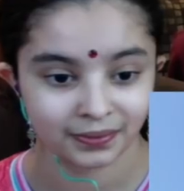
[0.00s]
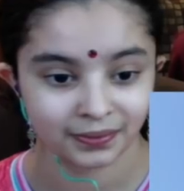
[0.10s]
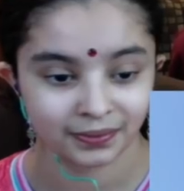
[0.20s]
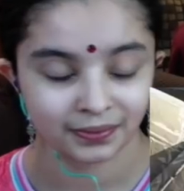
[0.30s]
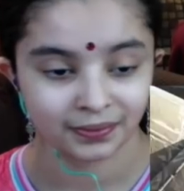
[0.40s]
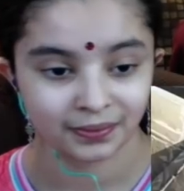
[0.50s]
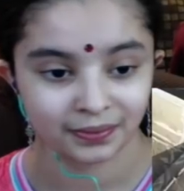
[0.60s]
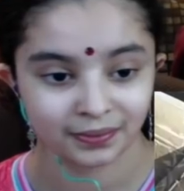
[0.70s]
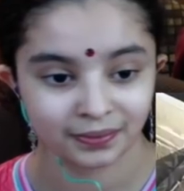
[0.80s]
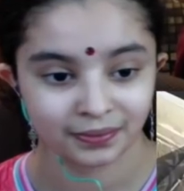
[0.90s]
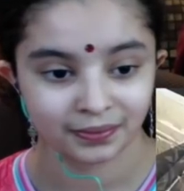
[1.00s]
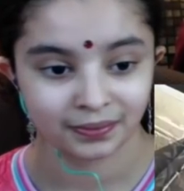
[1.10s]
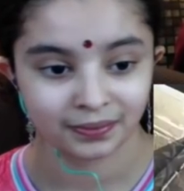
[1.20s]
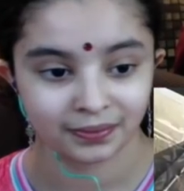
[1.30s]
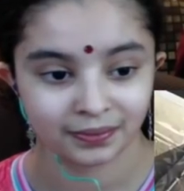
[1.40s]

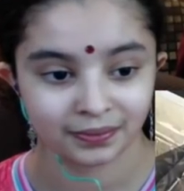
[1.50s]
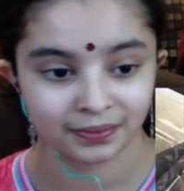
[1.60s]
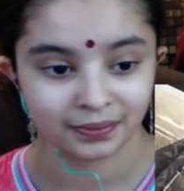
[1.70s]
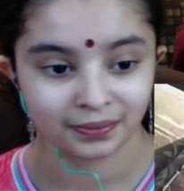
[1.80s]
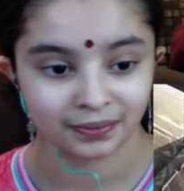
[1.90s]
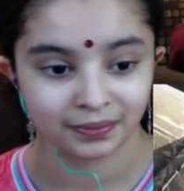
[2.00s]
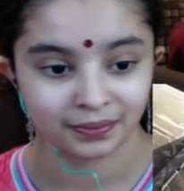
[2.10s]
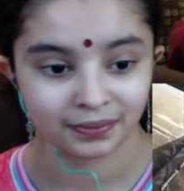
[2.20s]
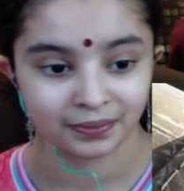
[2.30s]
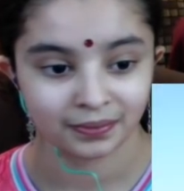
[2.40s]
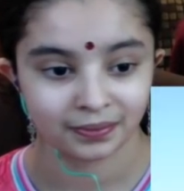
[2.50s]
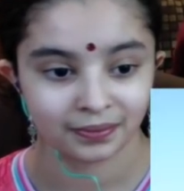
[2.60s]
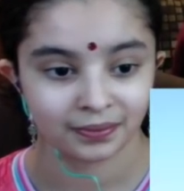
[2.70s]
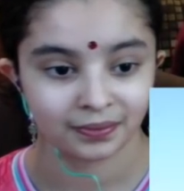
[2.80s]
No words are spoken by the person on screen.